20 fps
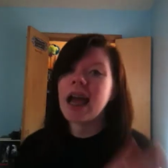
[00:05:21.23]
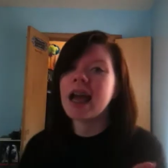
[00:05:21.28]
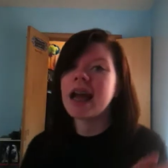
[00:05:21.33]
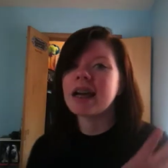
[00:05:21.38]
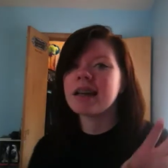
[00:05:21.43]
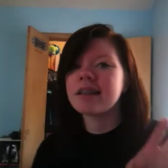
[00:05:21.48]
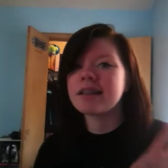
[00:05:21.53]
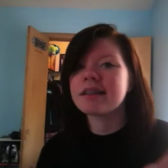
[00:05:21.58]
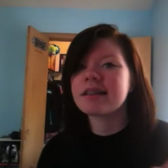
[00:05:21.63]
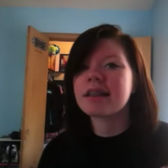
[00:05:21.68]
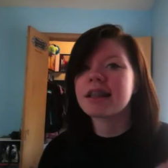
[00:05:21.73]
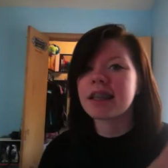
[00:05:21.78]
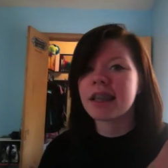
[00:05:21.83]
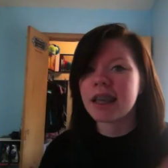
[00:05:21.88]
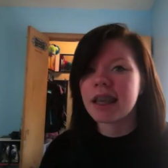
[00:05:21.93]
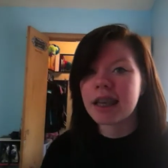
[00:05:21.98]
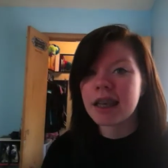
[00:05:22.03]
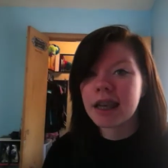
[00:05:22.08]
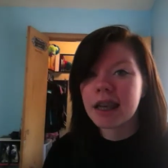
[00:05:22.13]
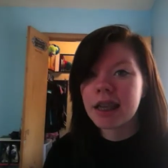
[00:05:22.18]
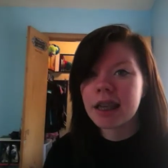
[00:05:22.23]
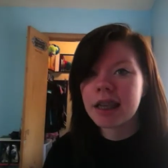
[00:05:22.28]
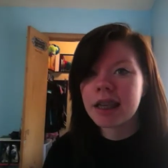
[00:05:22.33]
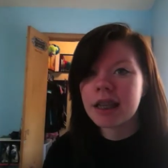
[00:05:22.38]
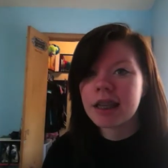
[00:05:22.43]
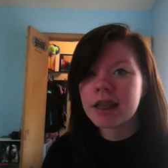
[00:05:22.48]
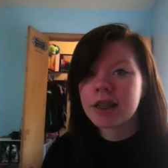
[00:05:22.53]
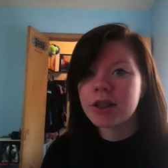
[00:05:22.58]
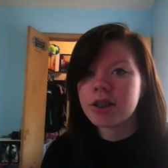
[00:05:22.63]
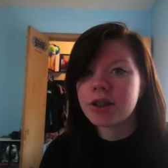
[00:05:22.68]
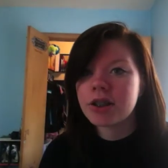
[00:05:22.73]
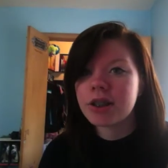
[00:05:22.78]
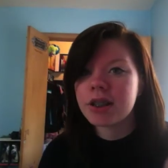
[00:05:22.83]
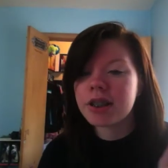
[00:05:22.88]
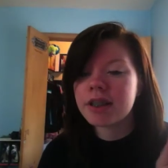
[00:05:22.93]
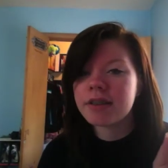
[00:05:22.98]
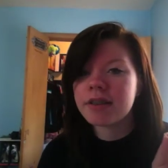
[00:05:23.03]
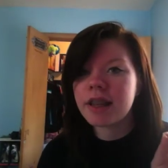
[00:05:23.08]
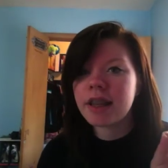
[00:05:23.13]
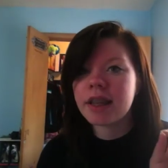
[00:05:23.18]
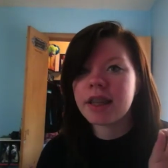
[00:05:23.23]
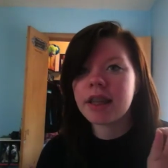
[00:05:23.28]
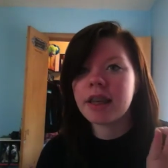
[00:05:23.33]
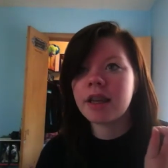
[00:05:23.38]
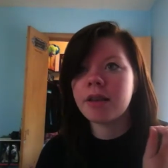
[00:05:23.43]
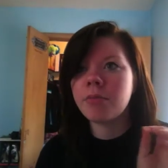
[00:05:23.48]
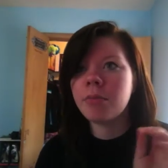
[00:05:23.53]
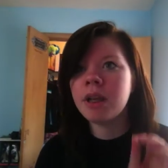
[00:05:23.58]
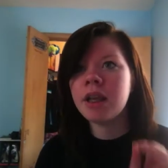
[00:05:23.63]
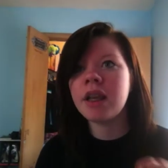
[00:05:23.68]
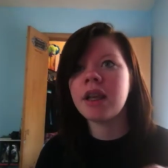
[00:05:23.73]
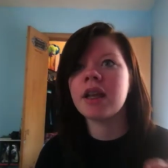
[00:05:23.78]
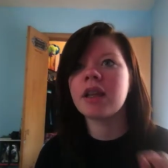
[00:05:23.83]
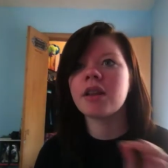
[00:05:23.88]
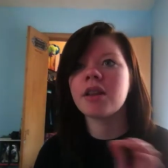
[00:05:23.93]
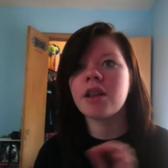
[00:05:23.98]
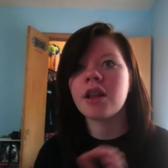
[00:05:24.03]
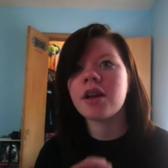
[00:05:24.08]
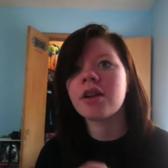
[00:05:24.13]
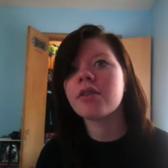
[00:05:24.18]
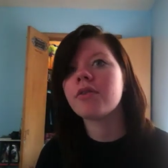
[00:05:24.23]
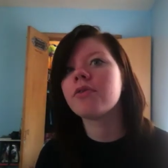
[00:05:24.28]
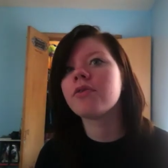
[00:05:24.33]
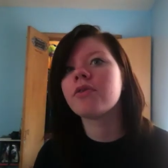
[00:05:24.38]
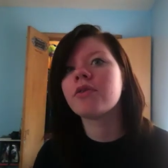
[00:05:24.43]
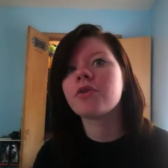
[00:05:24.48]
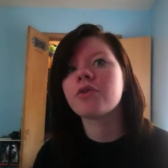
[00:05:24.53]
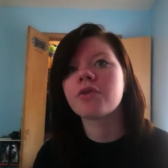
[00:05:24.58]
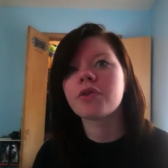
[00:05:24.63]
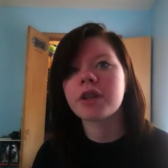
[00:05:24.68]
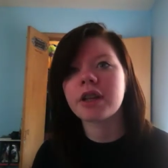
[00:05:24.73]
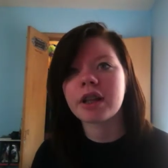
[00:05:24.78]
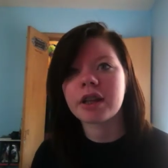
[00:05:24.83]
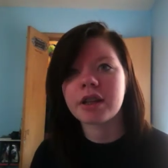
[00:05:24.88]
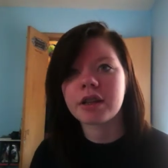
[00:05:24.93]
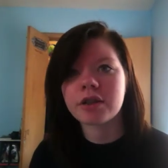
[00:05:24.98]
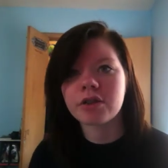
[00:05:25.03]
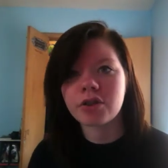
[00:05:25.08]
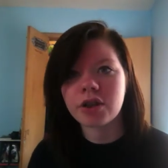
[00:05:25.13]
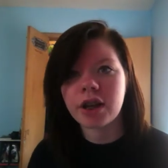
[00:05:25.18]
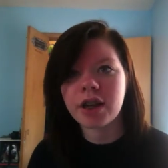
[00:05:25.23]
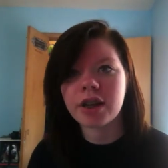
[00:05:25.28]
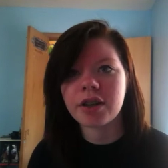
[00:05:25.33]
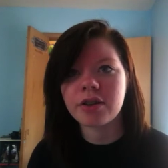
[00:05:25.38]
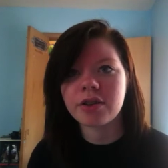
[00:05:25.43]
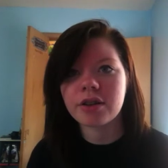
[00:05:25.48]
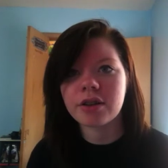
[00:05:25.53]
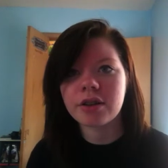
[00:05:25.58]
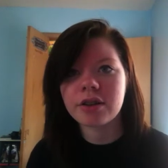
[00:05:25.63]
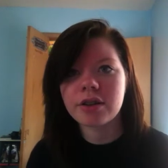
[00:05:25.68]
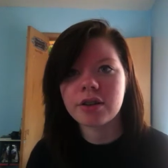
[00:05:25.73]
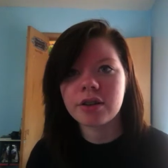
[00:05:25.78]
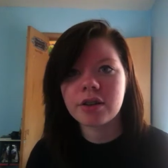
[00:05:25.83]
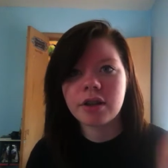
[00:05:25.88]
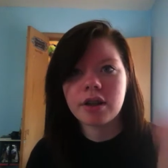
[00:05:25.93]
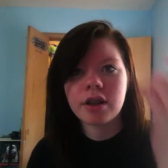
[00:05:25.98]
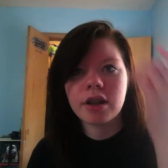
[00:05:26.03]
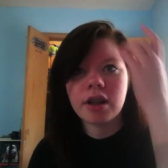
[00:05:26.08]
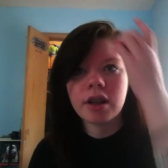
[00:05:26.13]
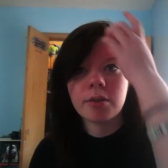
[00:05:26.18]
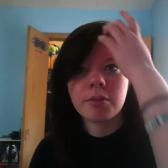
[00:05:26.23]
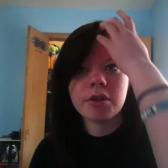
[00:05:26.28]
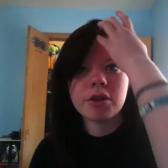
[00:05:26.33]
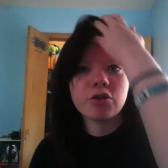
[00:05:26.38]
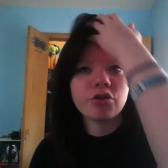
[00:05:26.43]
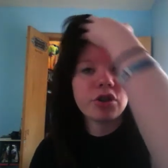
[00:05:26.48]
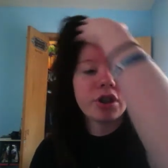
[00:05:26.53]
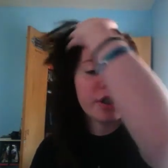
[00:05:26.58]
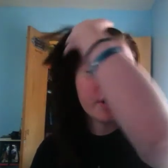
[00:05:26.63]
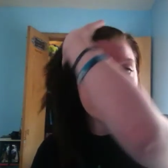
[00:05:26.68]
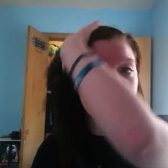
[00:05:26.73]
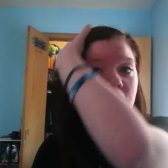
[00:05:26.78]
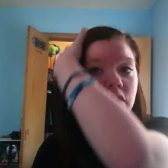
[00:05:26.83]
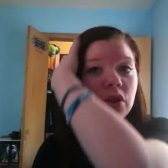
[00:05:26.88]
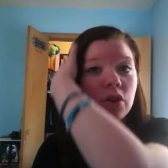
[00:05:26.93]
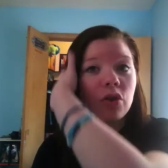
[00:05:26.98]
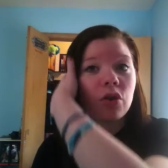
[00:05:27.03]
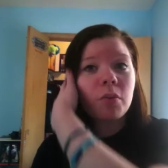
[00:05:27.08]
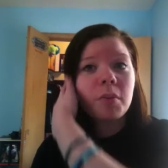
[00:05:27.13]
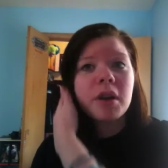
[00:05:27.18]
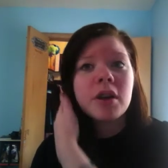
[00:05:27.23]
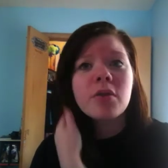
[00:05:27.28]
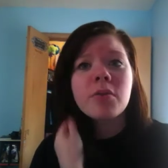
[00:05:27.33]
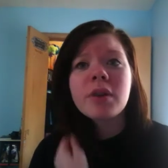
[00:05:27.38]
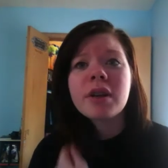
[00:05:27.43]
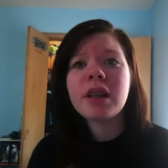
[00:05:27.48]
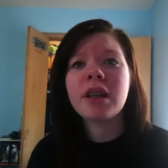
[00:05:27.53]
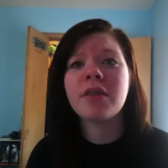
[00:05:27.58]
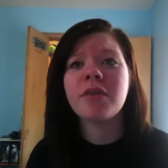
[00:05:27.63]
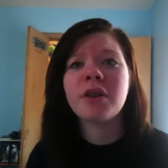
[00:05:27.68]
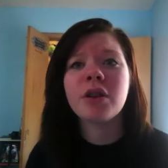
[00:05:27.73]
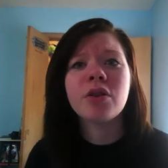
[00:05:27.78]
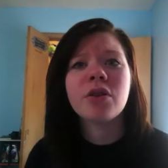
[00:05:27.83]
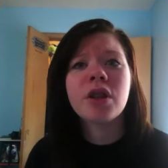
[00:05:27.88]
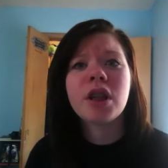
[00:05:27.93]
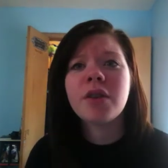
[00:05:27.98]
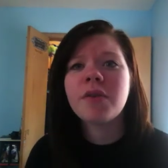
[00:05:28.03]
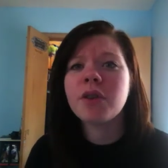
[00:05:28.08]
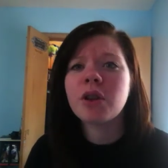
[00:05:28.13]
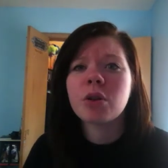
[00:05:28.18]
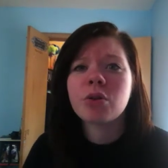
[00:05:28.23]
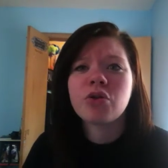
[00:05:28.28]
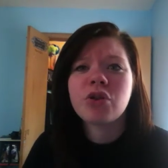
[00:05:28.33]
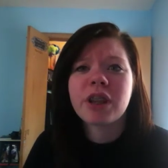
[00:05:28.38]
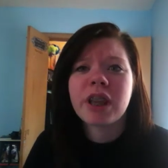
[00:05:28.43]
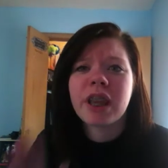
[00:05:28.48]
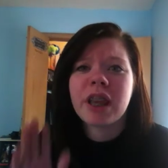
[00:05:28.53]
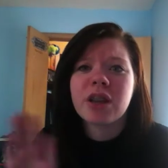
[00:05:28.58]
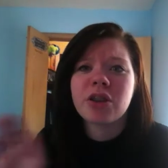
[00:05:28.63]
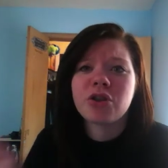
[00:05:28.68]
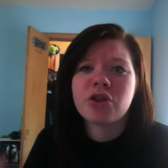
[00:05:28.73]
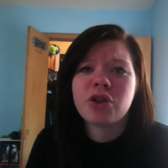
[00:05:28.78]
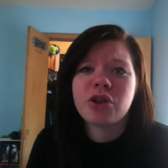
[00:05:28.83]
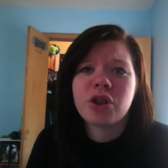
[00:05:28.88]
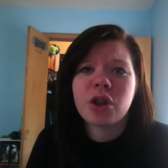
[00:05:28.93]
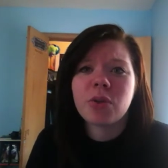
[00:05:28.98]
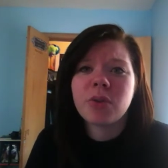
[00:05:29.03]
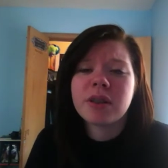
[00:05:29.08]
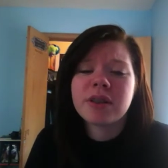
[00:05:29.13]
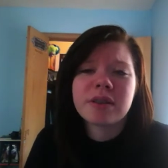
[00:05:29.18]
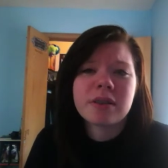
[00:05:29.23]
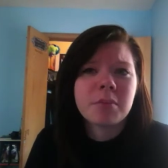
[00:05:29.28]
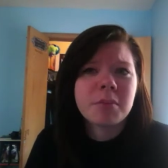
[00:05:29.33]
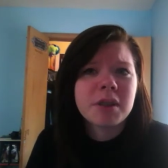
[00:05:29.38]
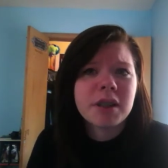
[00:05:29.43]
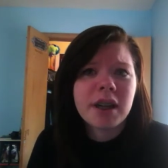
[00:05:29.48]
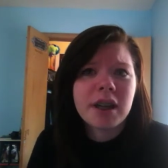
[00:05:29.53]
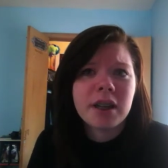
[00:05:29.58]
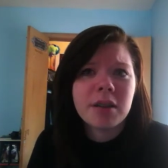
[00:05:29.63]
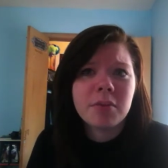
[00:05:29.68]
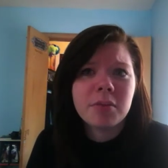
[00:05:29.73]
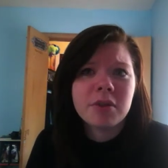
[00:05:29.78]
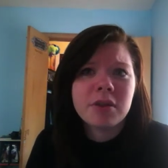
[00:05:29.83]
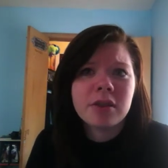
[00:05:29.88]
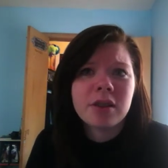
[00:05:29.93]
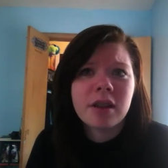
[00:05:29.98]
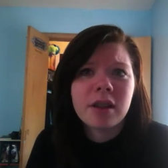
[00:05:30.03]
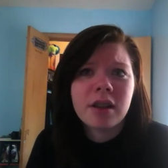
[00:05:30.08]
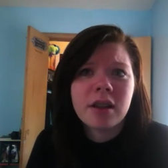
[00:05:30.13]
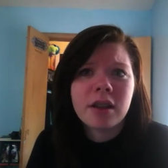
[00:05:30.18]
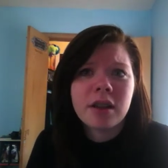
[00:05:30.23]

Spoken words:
has a kid, it's like an immediate love for that child. I mean, she loves you no matter what, even though she can't show it sometimes.